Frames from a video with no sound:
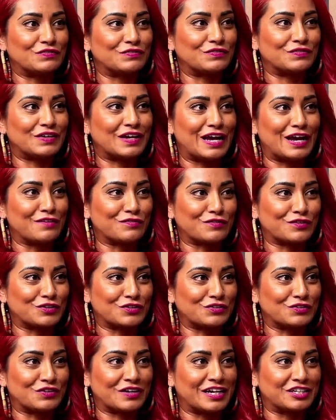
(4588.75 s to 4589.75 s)
effort
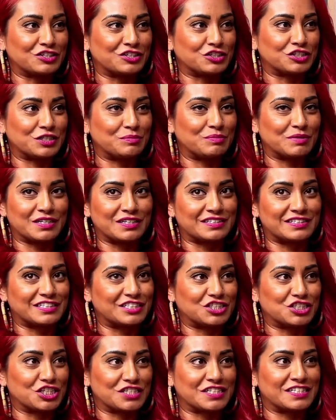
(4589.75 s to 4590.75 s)
or energy because it
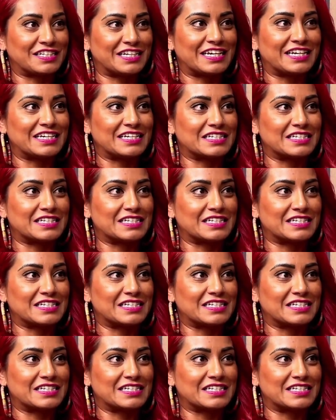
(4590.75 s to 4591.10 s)
just is.